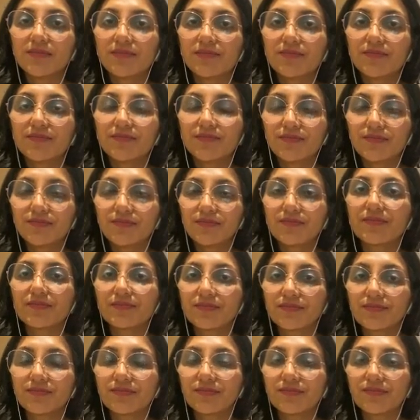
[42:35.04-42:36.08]

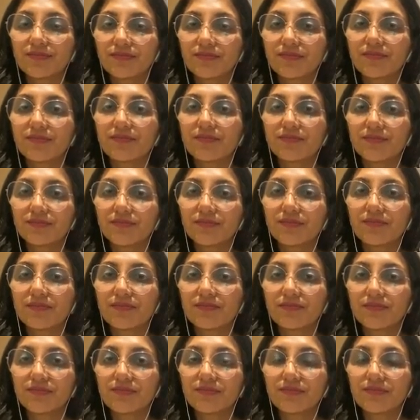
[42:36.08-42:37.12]

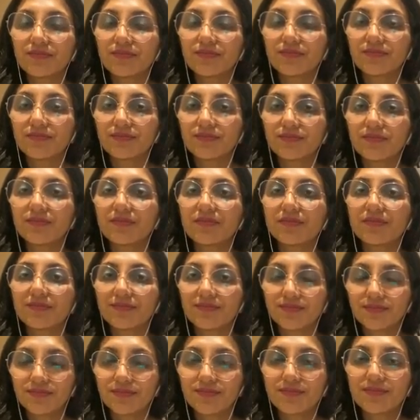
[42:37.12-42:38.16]

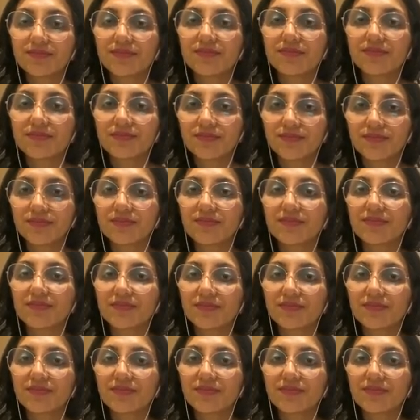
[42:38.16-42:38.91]
(not speaking)